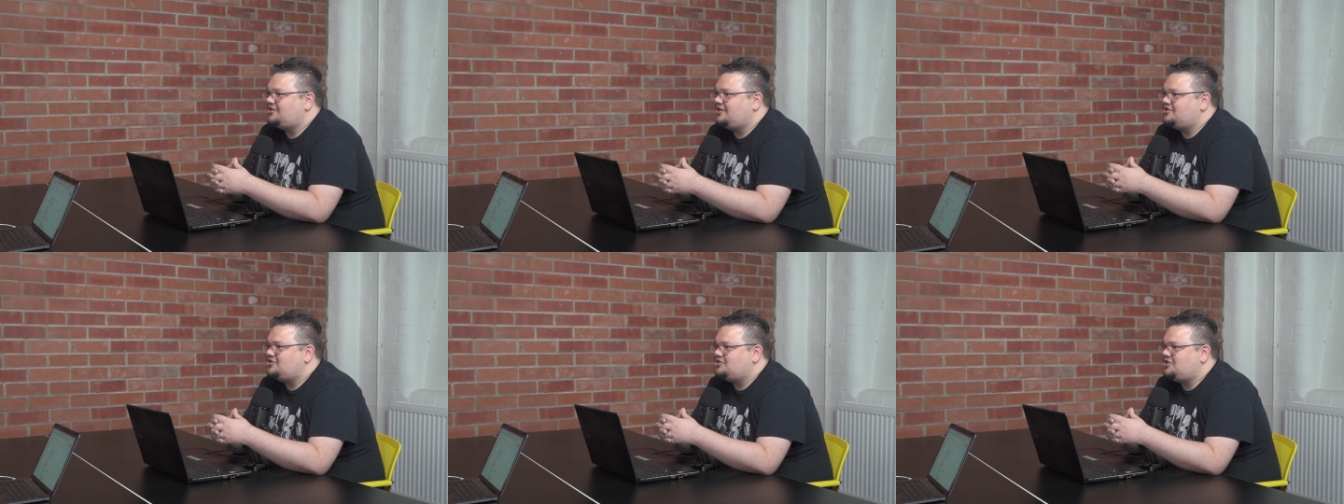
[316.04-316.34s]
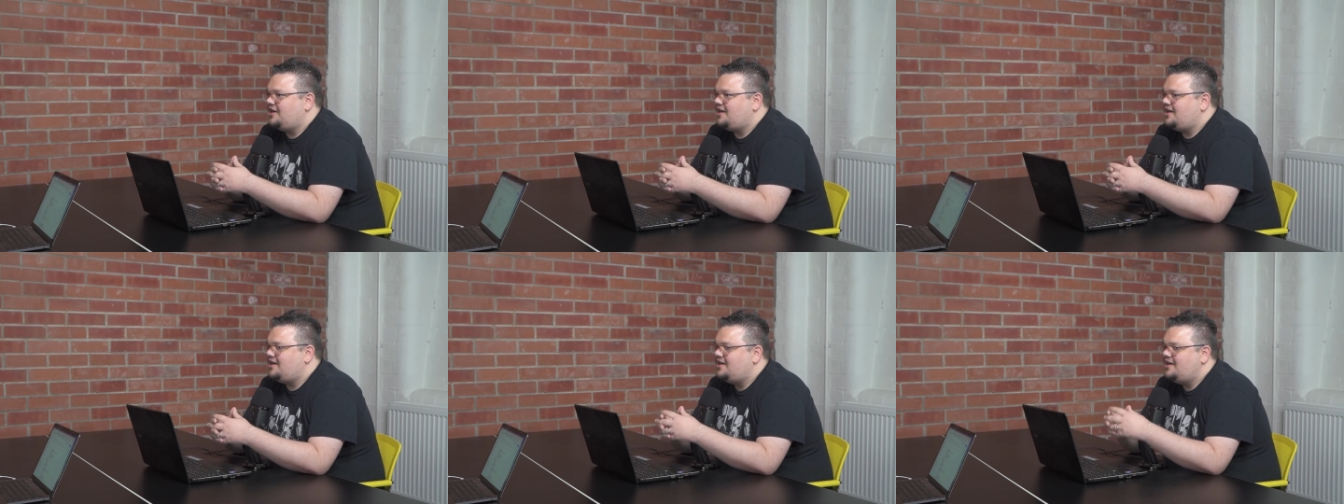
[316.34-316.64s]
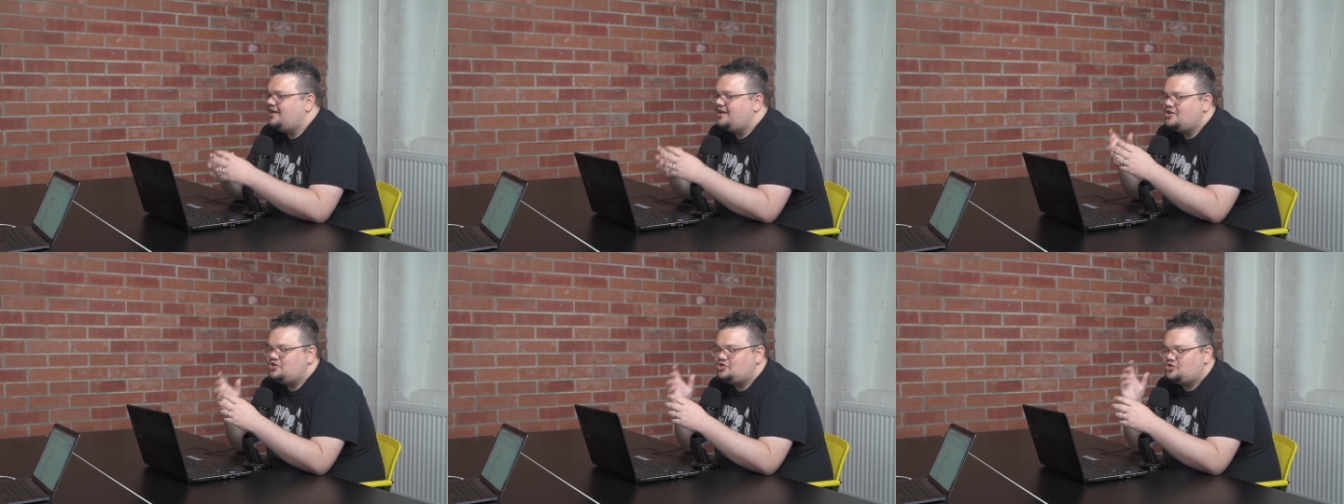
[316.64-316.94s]
chat.
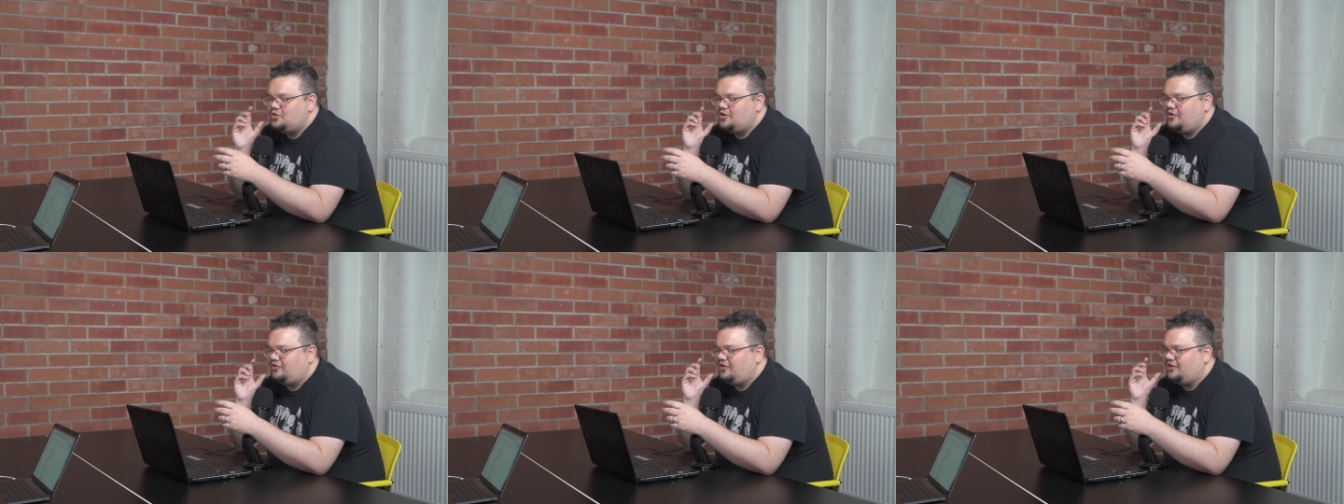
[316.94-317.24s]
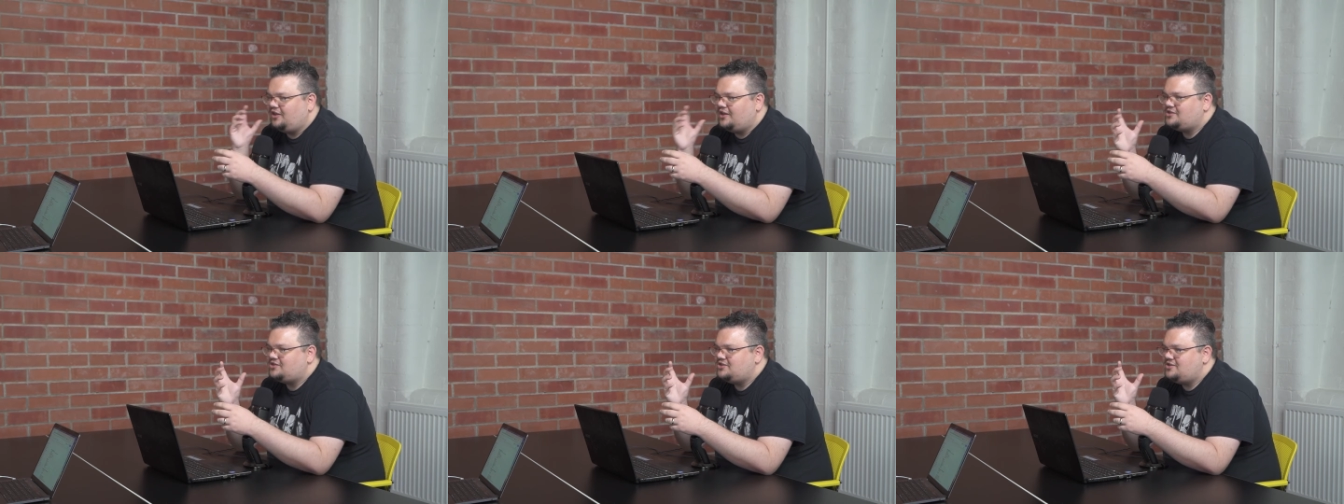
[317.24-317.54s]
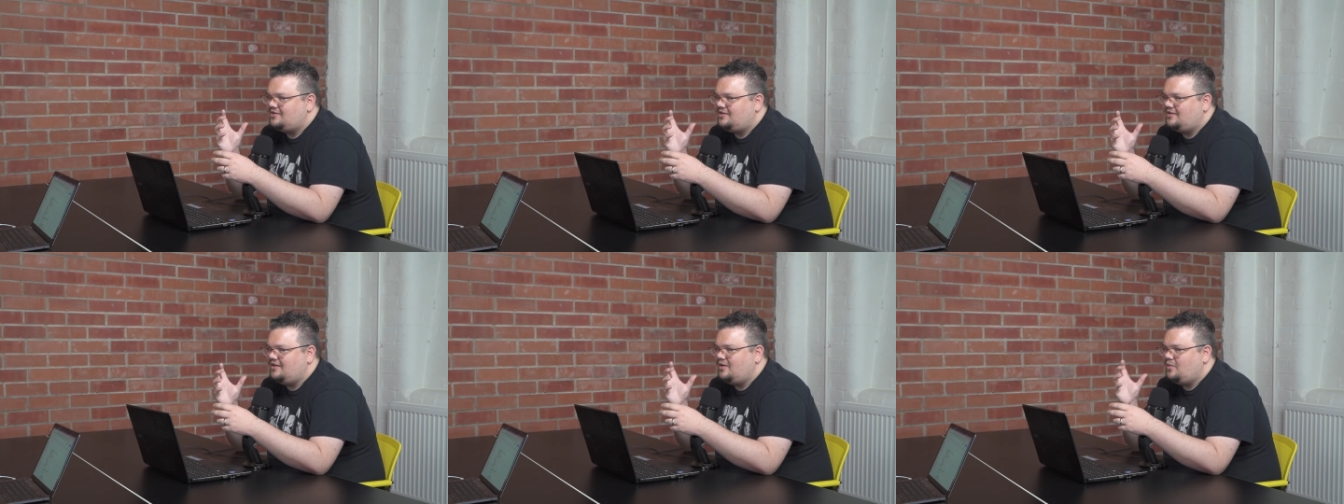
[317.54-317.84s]
So if you
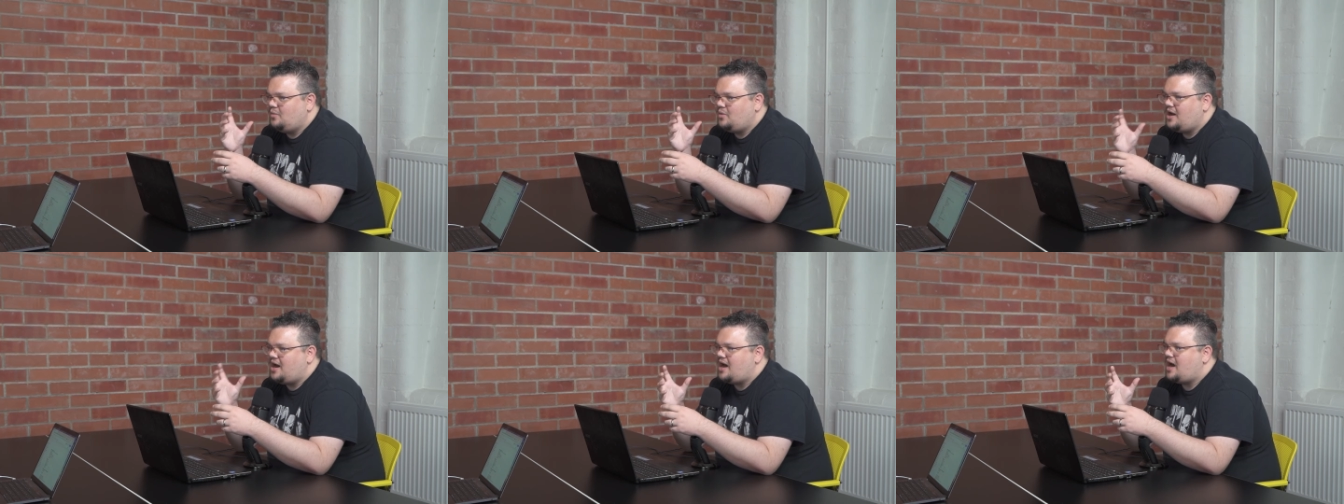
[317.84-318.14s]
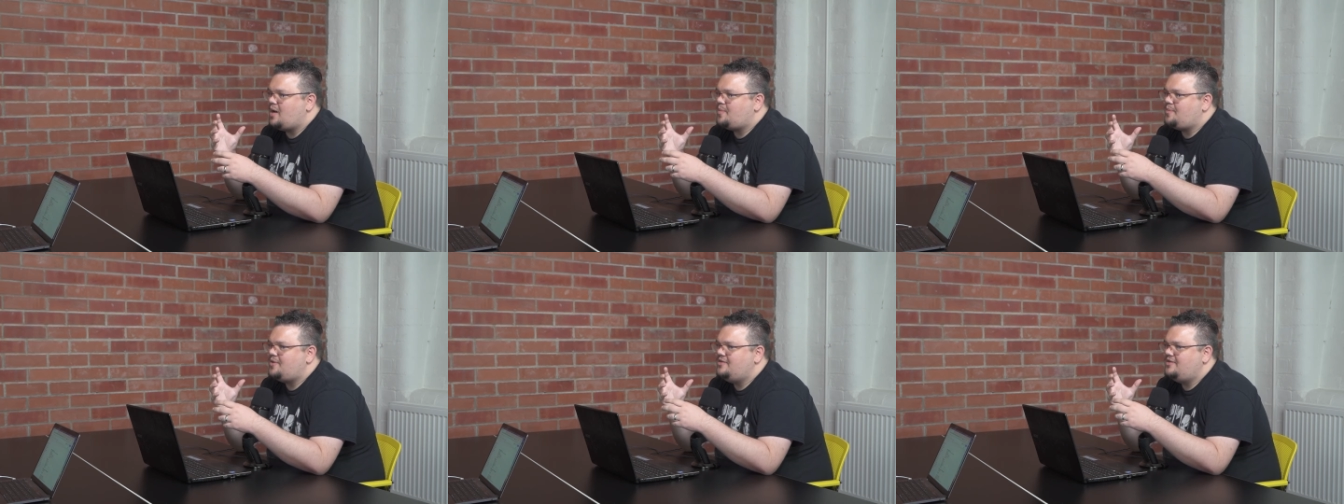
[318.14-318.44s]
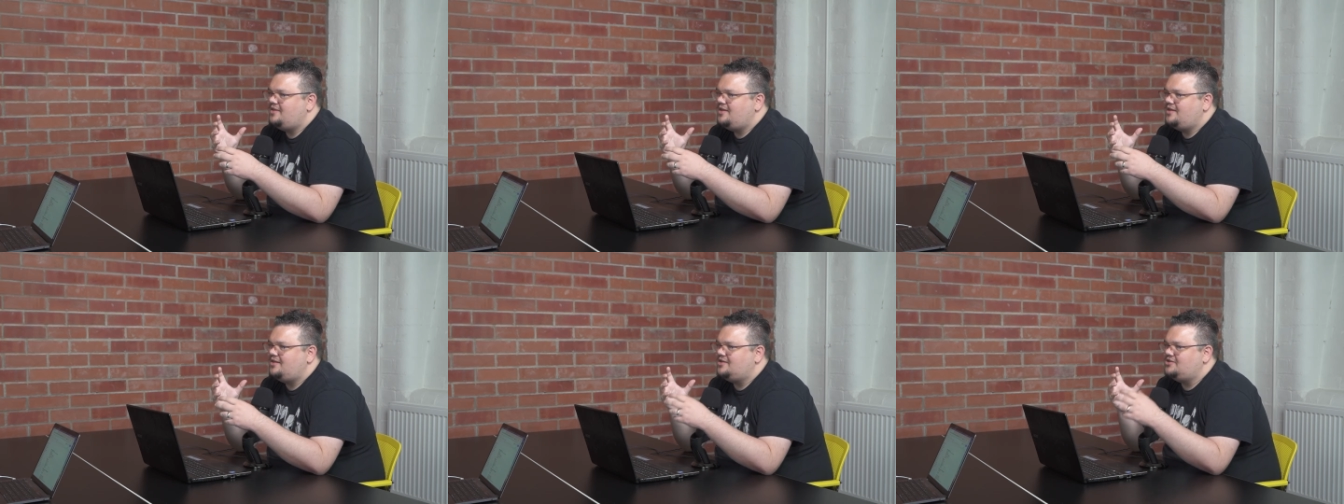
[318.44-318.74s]
listen to it, what
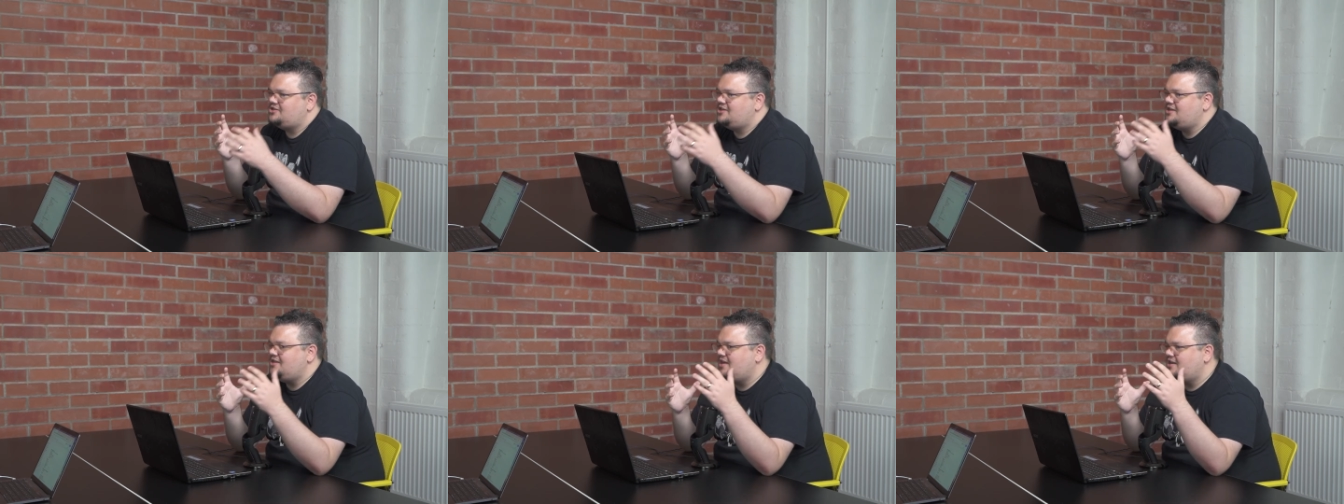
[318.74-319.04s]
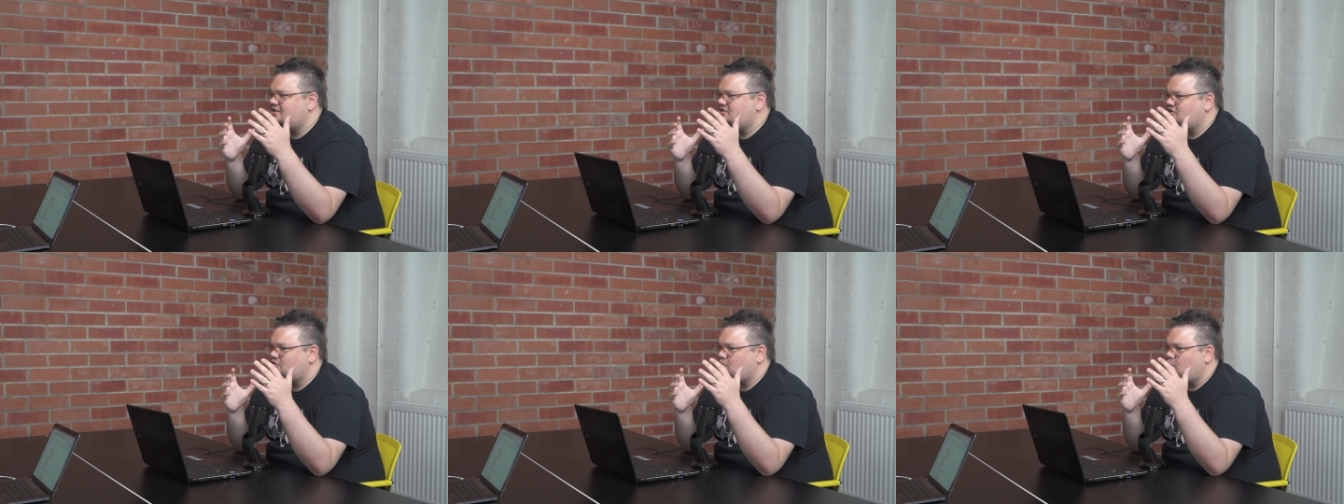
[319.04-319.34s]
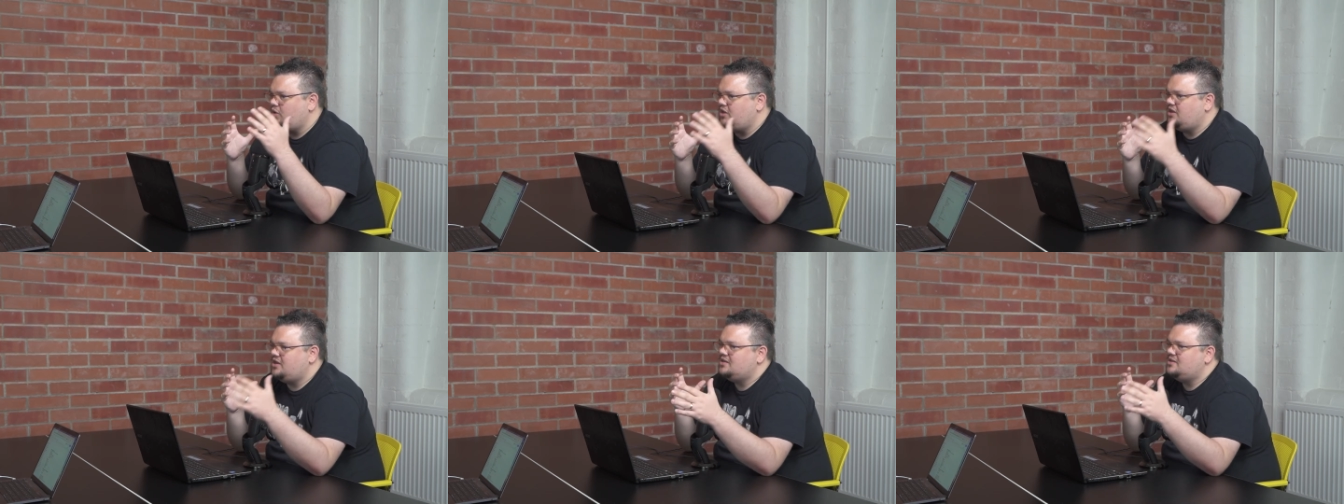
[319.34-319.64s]
happened there is he then just
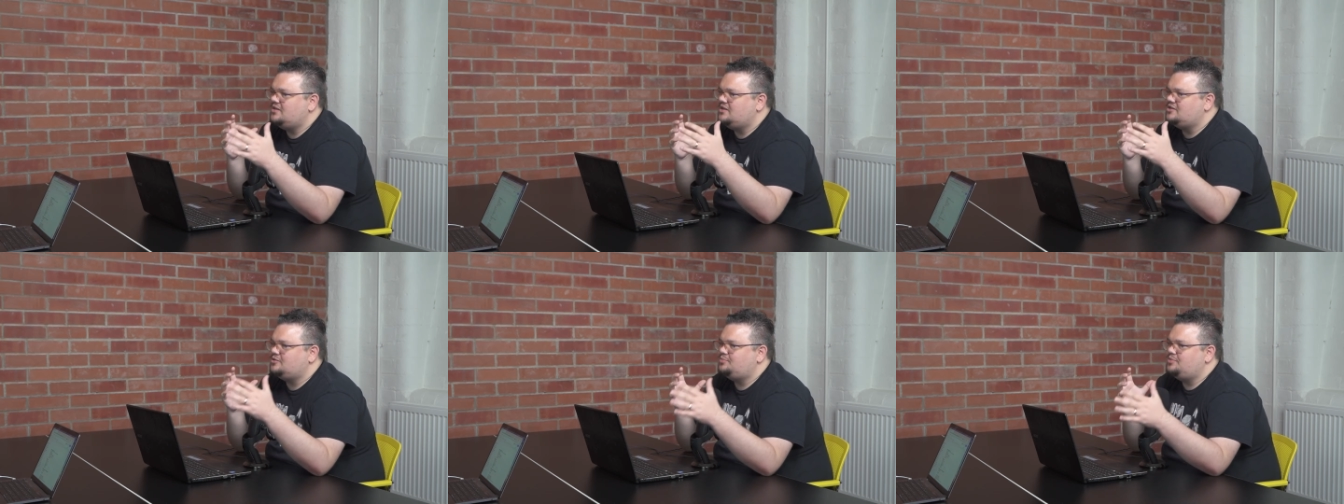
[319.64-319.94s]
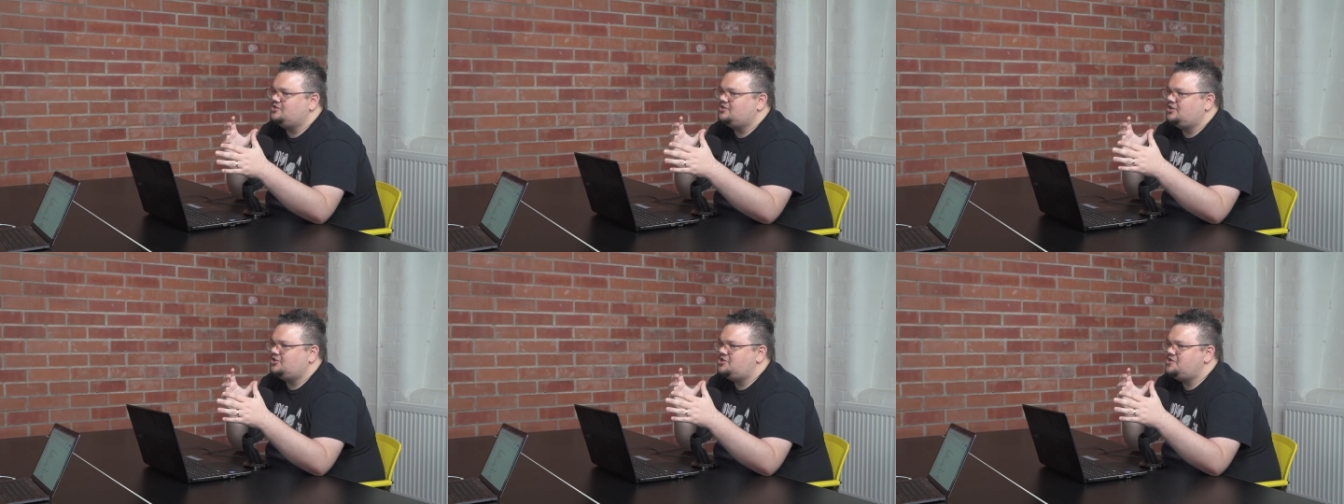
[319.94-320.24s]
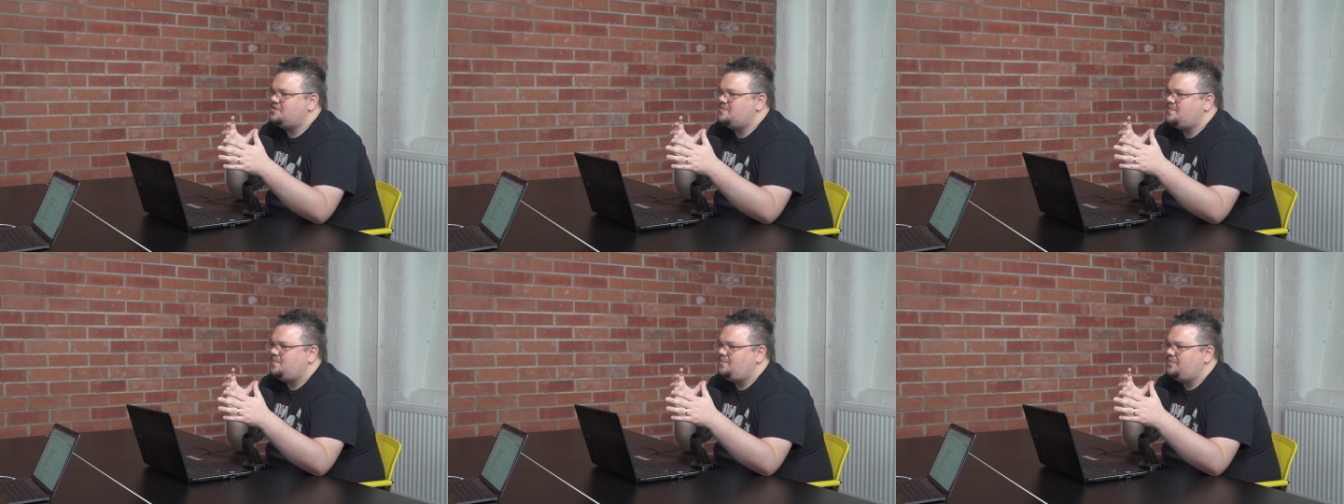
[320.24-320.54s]
weakened his
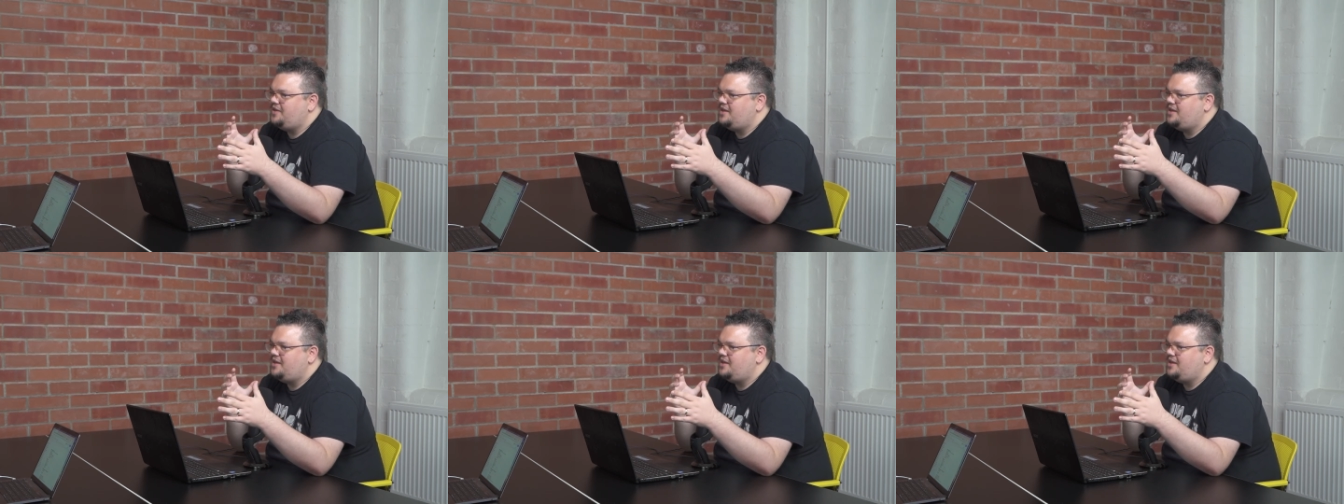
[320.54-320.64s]
position,